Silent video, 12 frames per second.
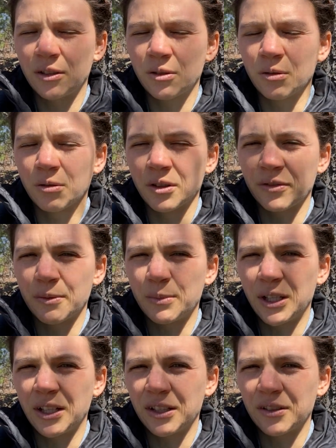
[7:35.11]
or if I'm
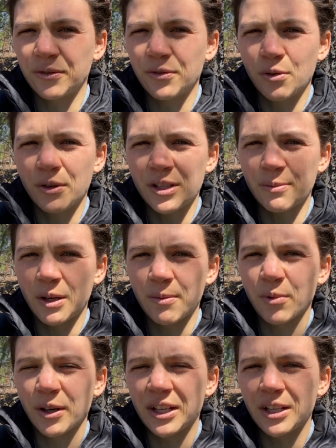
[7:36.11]
needing to focus my
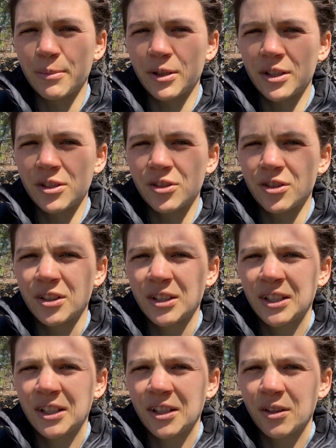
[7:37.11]
brain a bunch,
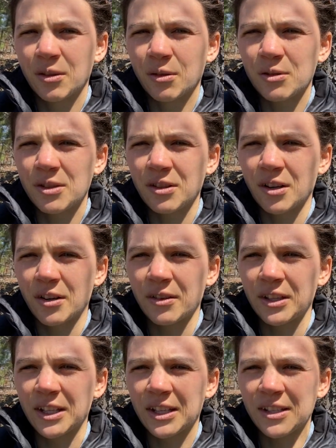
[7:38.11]
those are
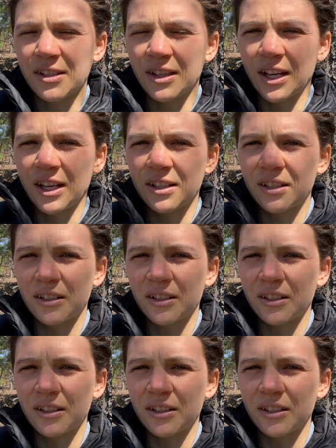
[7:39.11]
things that